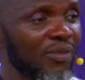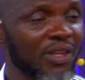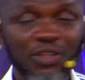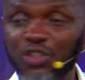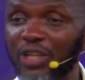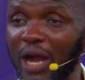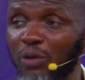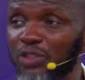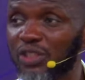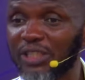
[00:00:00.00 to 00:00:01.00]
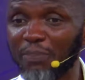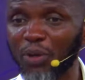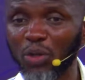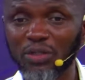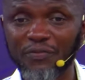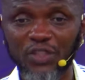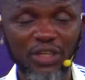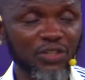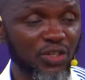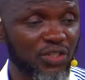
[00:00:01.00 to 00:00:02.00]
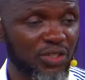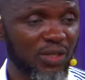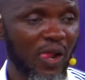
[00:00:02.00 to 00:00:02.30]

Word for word: Shout the blood of Jesus.